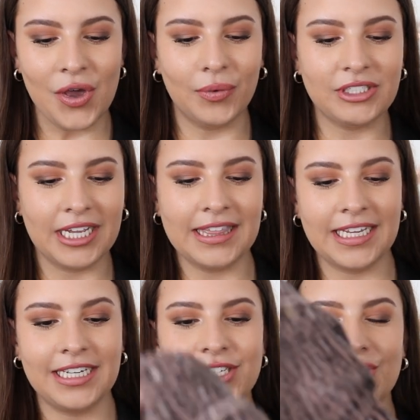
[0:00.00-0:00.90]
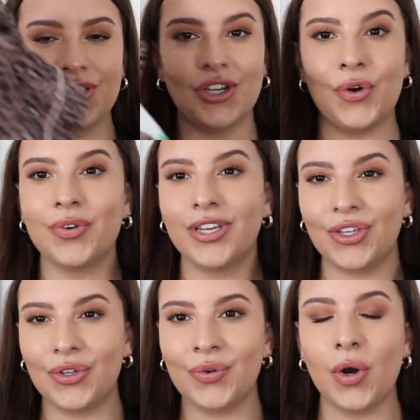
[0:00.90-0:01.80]
which I think is so
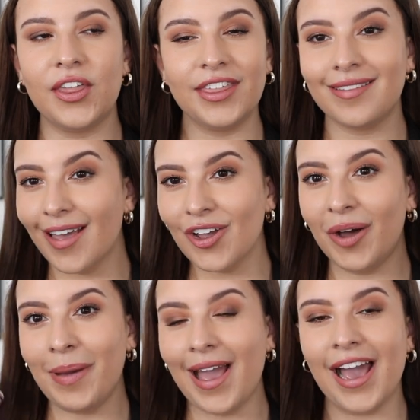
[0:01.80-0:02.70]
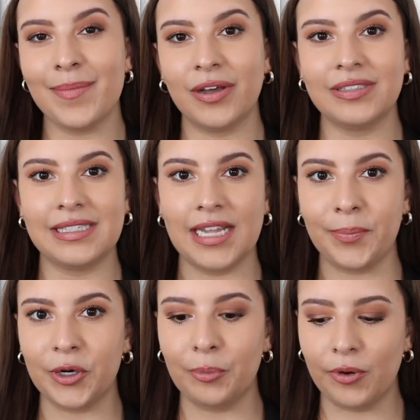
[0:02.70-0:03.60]
cute. The thing that caught my eye about this
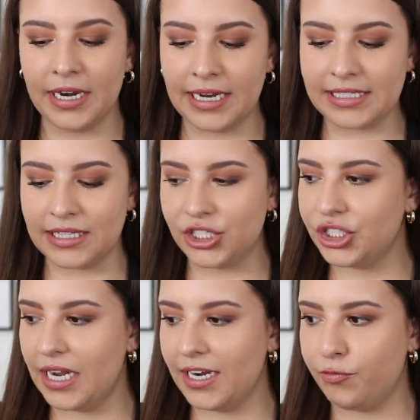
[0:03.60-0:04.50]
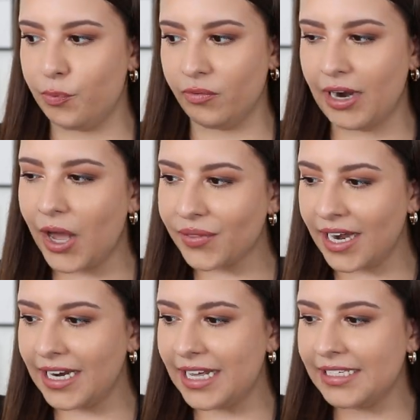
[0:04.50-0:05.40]
leopard print is the shade of brown
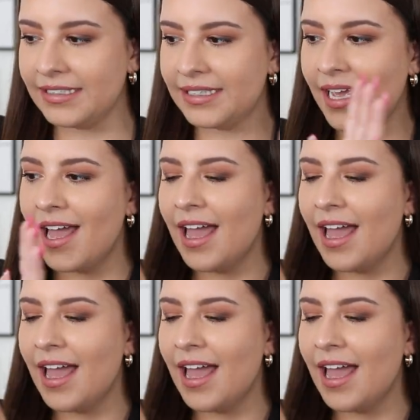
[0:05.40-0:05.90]
that it is.